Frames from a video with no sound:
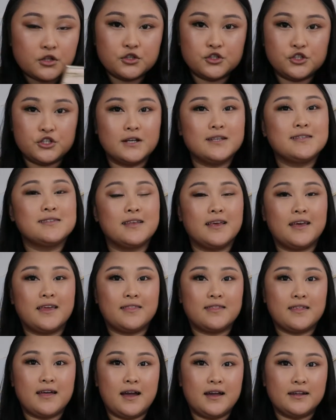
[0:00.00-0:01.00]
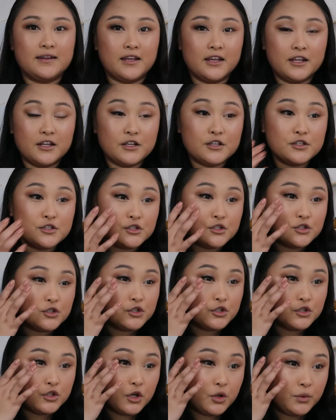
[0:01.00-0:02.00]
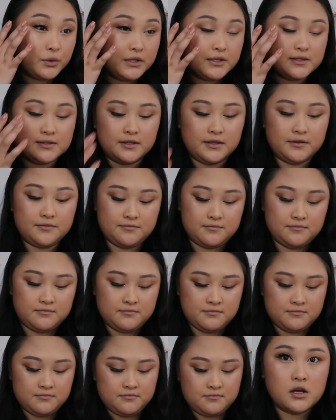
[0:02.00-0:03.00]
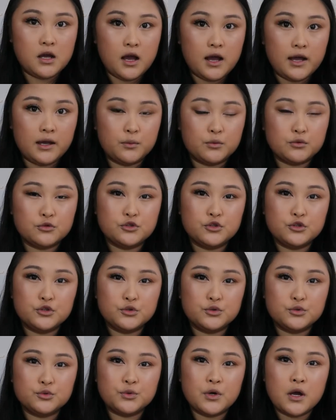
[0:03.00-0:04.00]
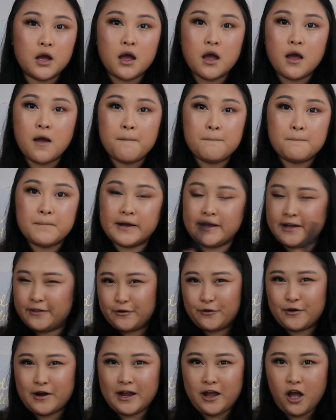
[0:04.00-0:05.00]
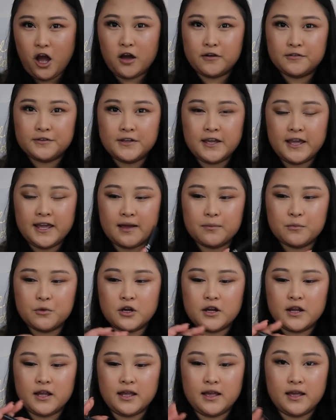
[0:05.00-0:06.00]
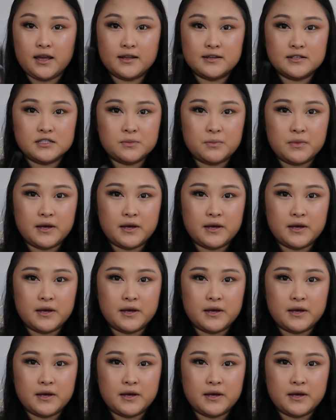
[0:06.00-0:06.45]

Just like that. It is so easy. I will do my other eye off camera and